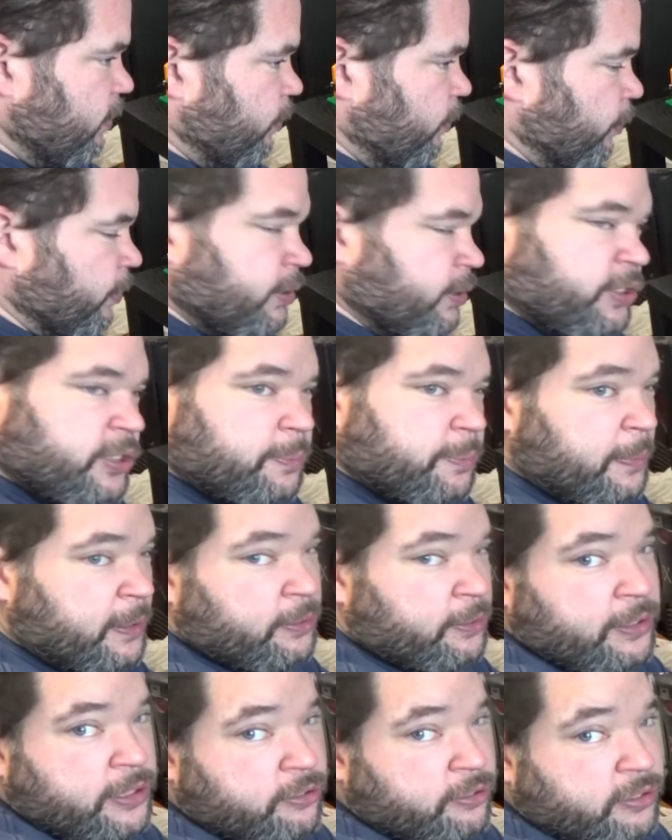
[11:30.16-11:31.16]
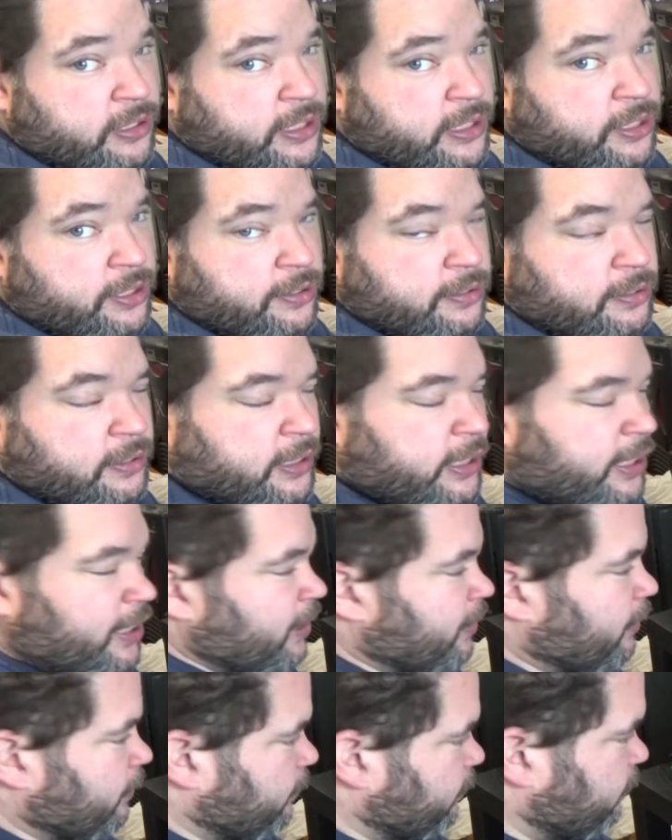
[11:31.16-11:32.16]
will just be on the traditional
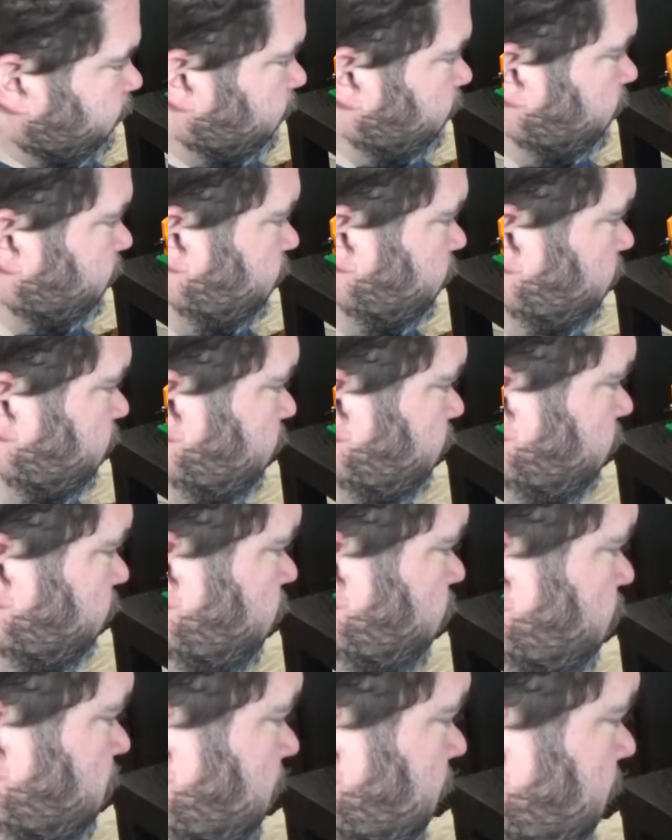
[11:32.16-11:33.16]
uh, road